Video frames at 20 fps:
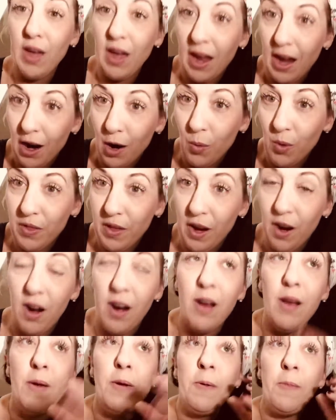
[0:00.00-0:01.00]
air with
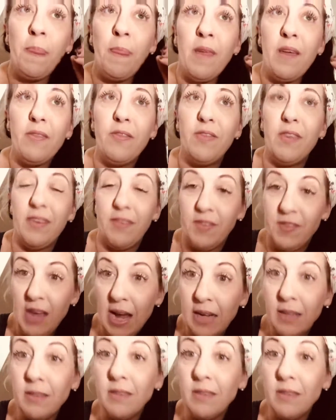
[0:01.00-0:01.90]
air, the sex